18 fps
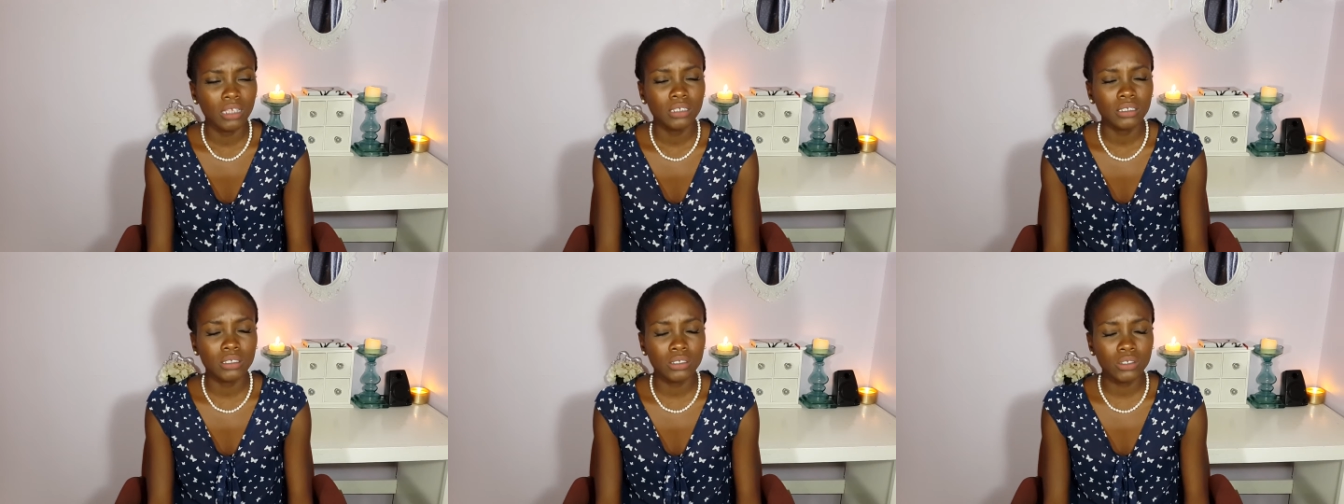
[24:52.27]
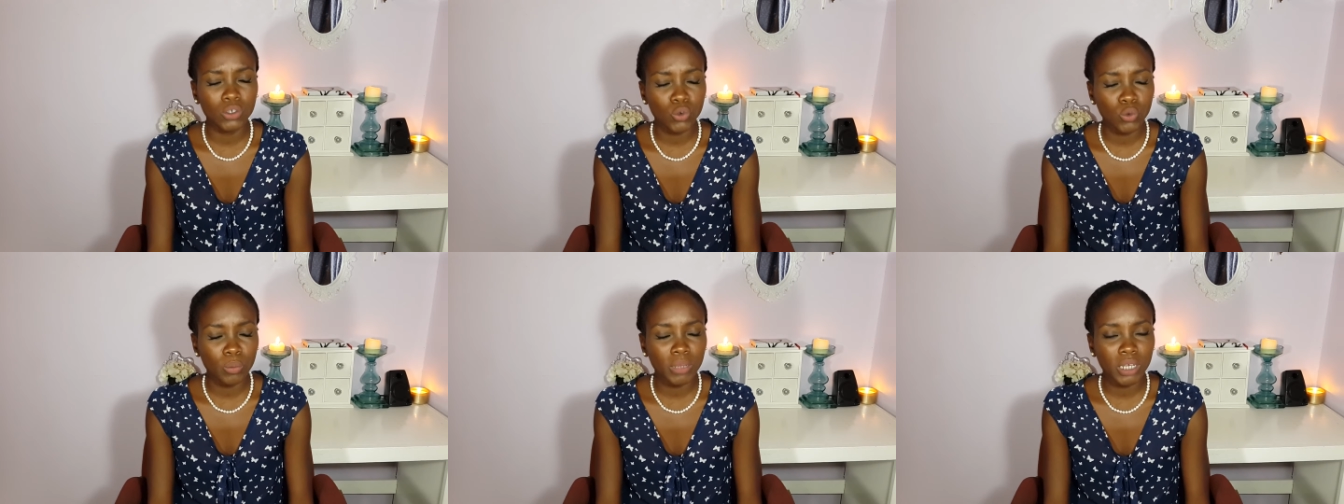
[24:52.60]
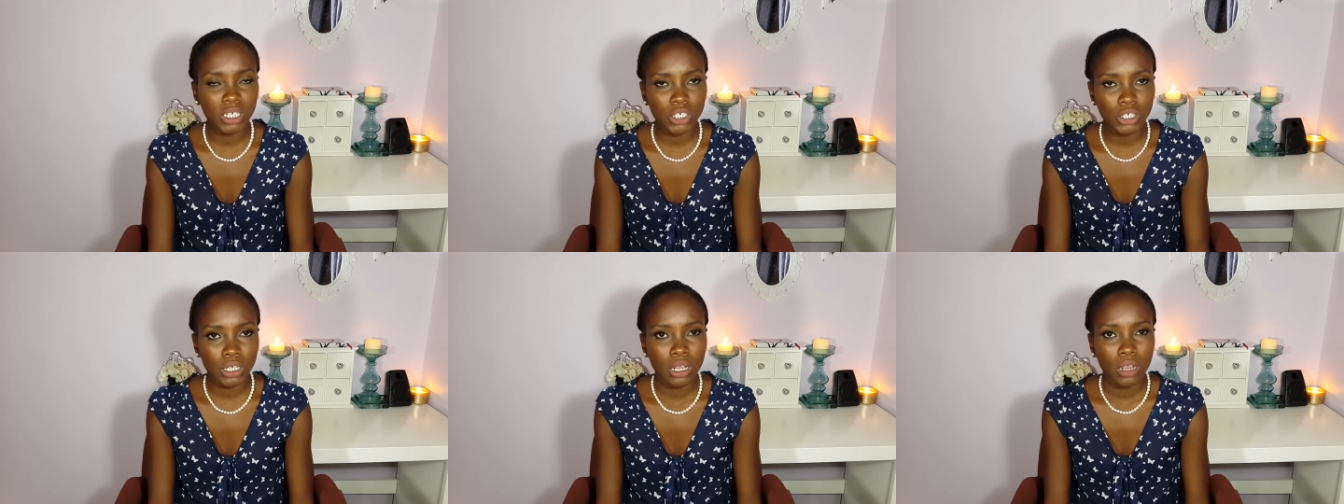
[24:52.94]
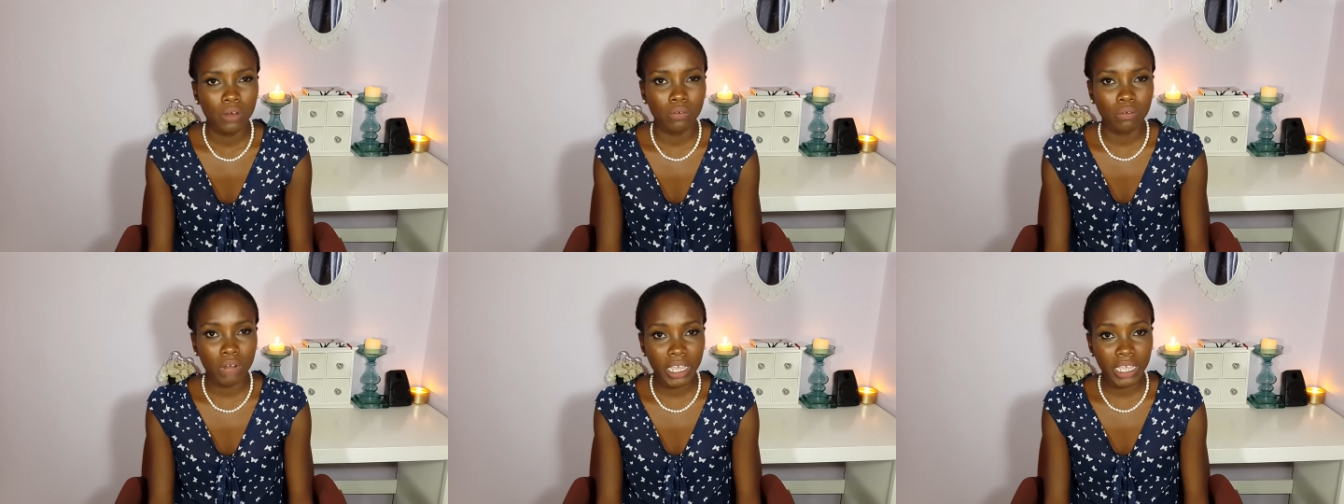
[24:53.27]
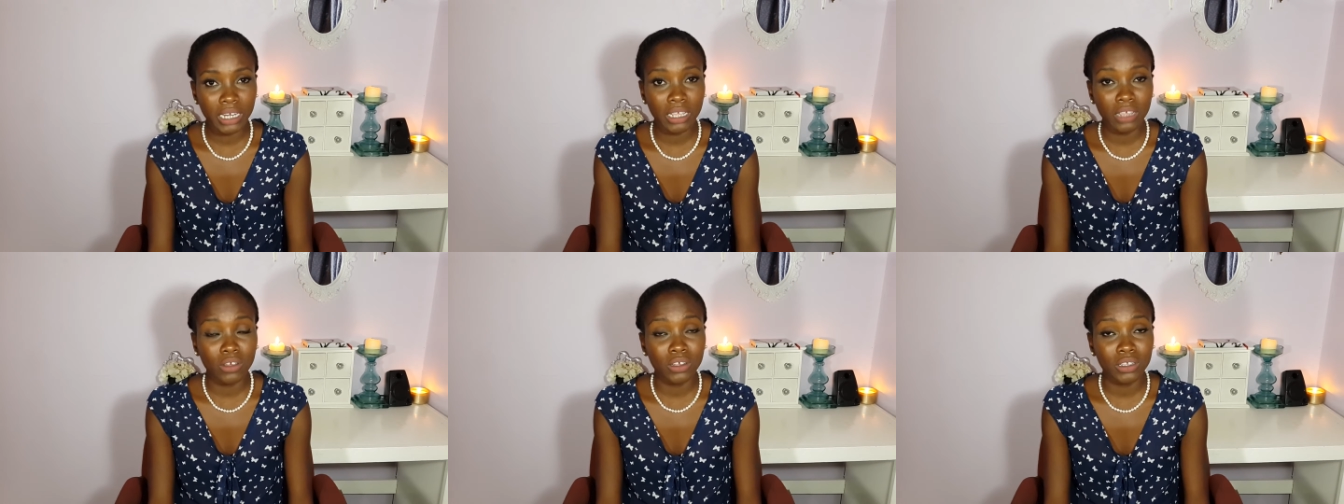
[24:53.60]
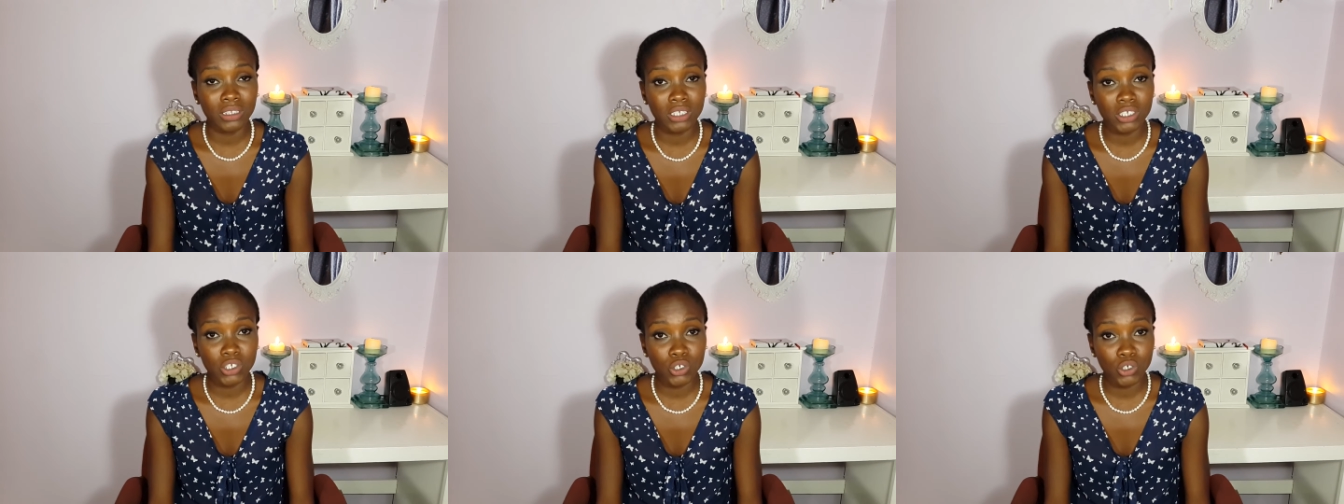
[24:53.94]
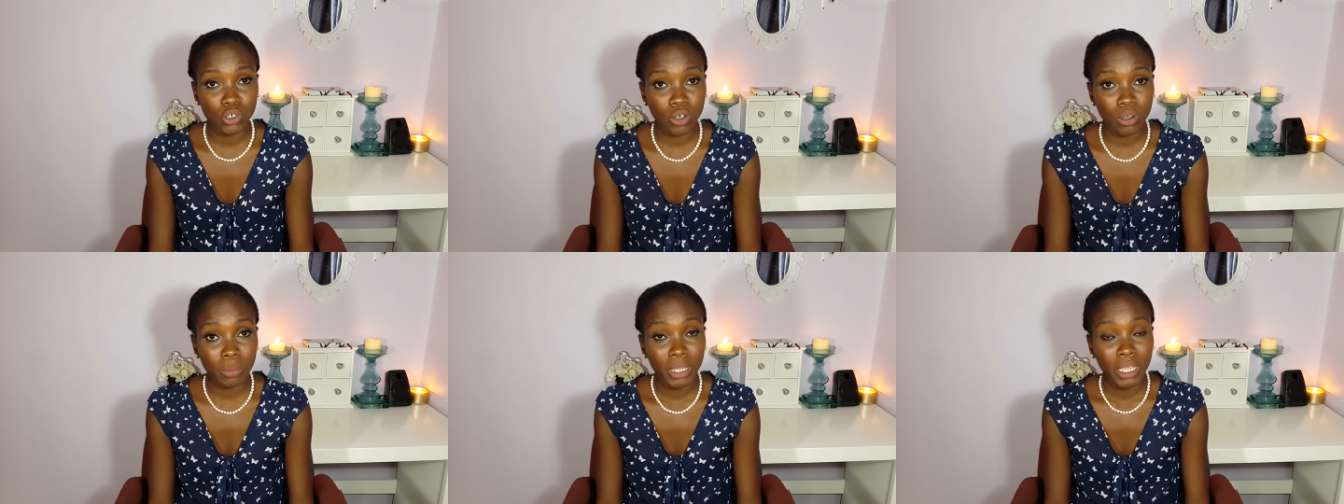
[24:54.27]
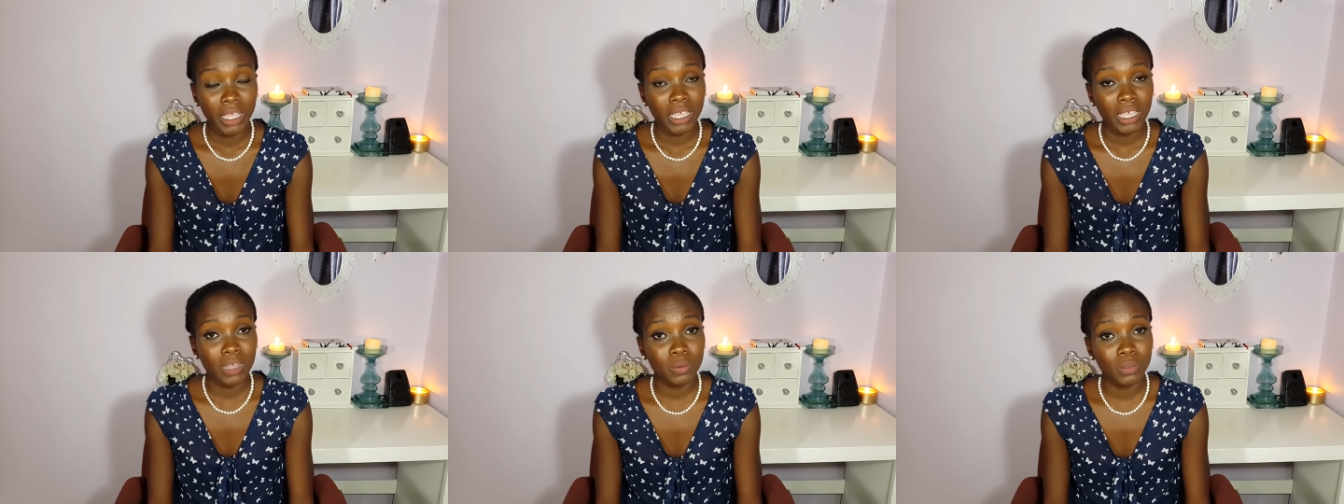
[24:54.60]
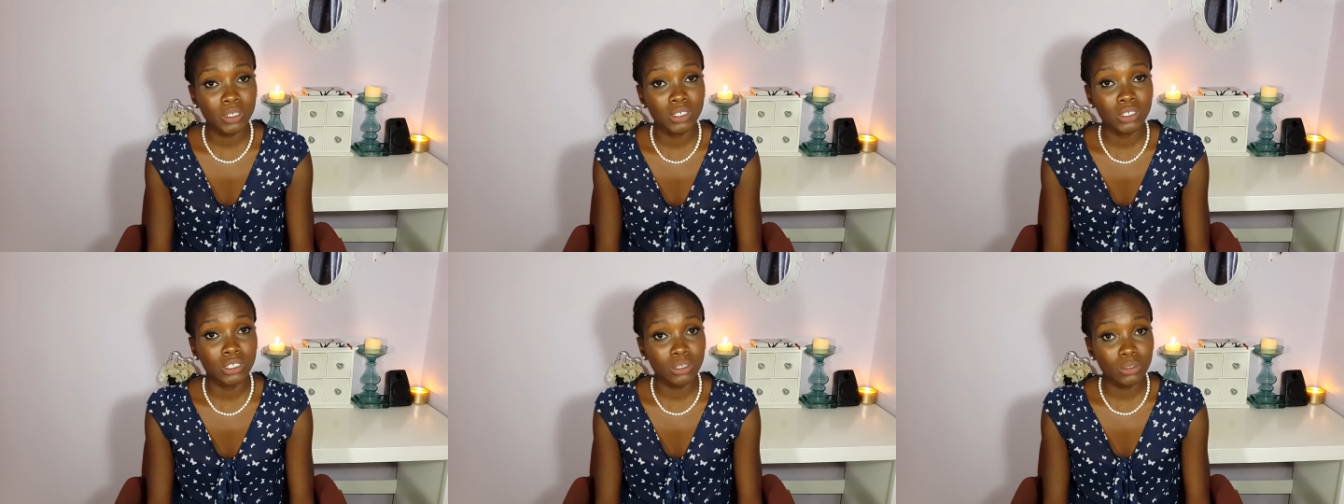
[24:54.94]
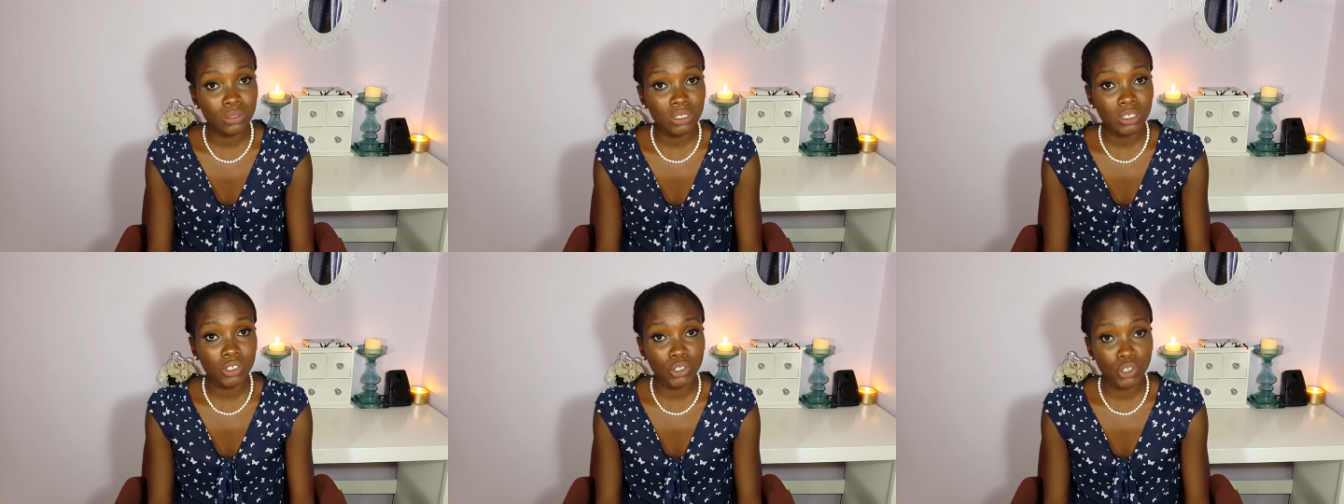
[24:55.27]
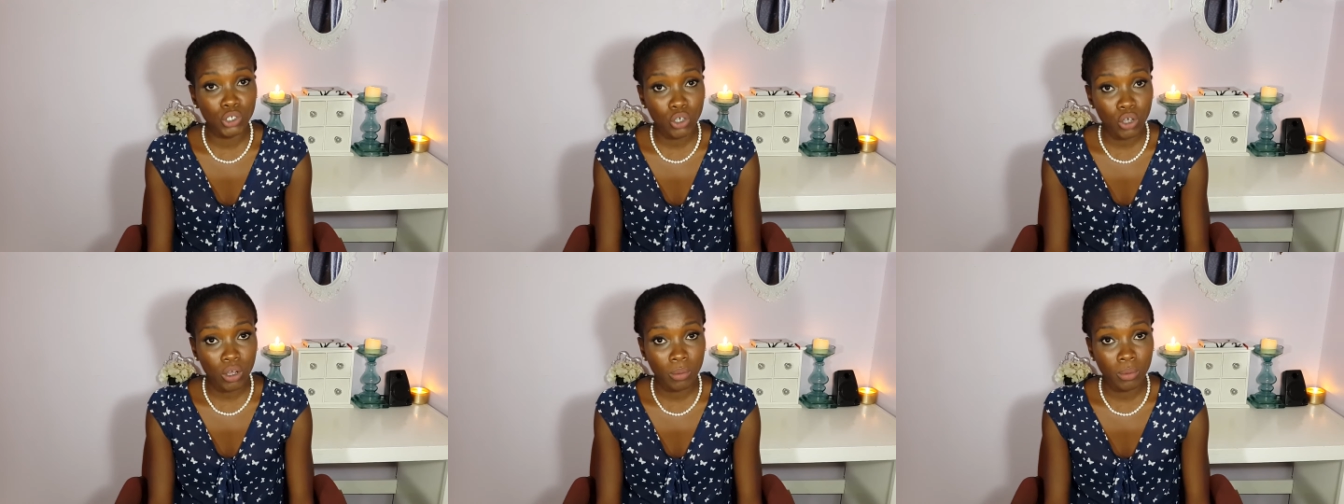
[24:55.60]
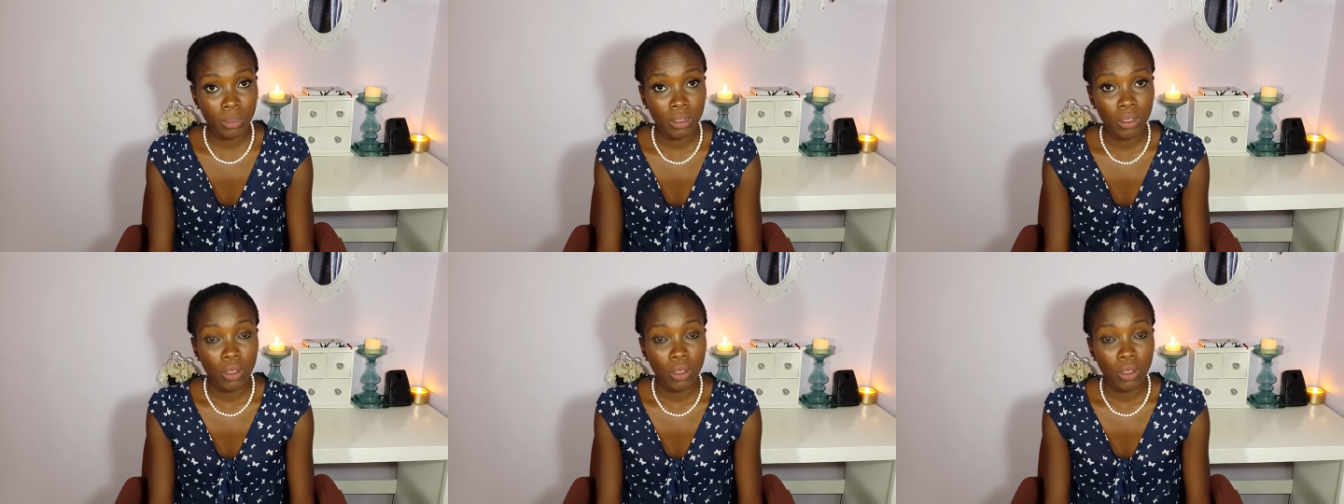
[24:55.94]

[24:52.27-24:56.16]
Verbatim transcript: so much riding on this job. It was do this job